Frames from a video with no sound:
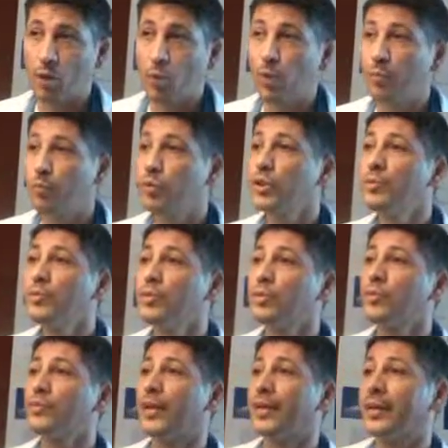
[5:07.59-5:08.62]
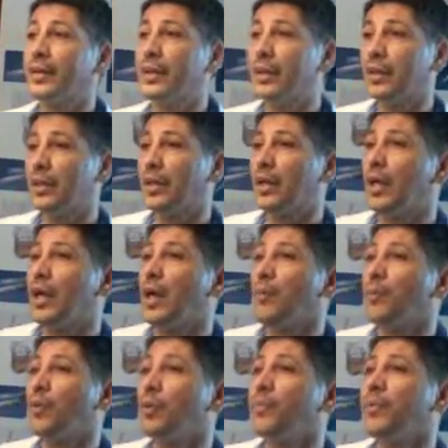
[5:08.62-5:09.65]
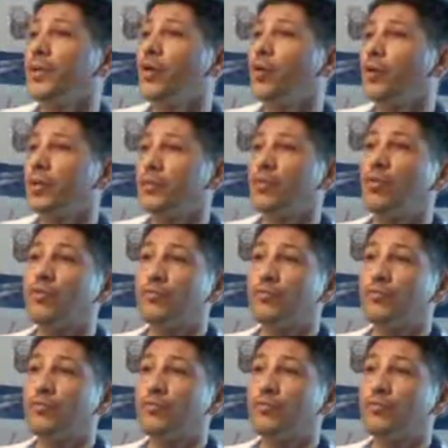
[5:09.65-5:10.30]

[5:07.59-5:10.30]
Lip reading: When multiple tubes are needed, Proper order